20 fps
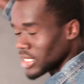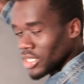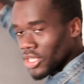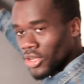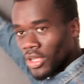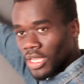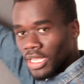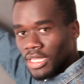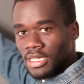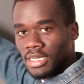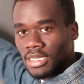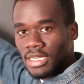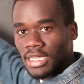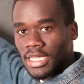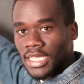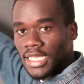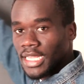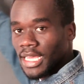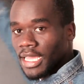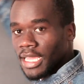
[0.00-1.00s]
dollar
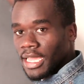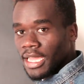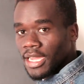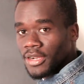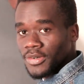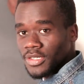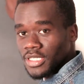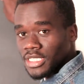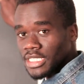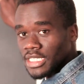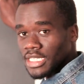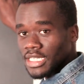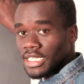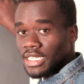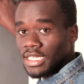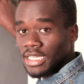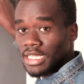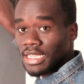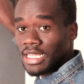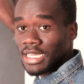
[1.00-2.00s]
in a
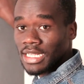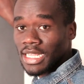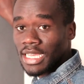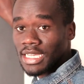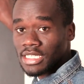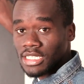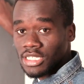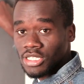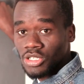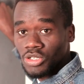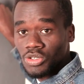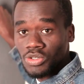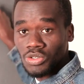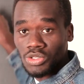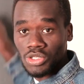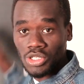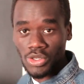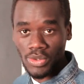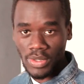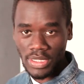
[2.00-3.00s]
currency that doesn't
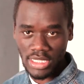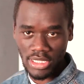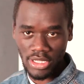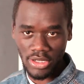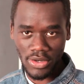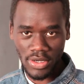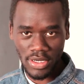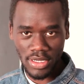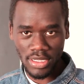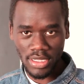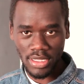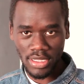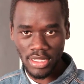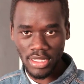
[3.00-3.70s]
use US dollar.